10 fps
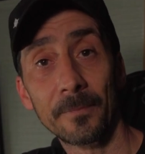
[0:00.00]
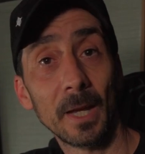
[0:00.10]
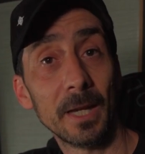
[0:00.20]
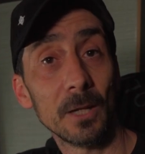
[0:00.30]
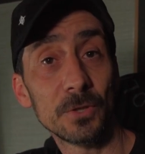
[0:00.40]

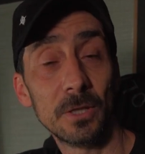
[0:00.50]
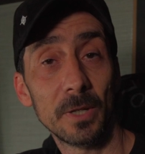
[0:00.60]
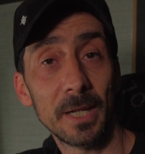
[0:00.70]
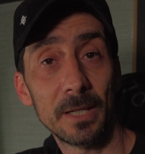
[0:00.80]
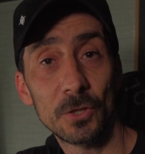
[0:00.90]
And I'll see you
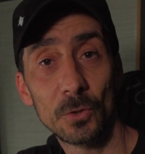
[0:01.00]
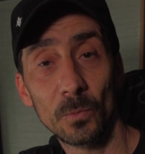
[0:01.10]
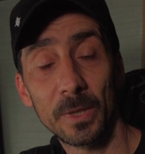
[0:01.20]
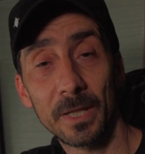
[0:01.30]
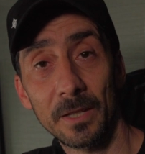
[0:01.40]
again soon
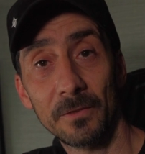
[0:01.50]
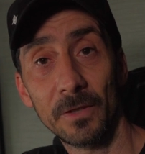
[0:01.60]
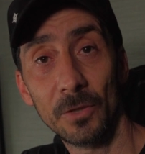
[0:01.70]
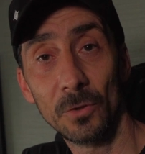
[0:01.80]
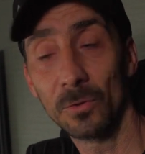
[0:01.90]
with another
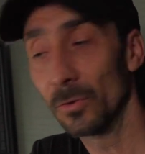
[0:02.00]
video.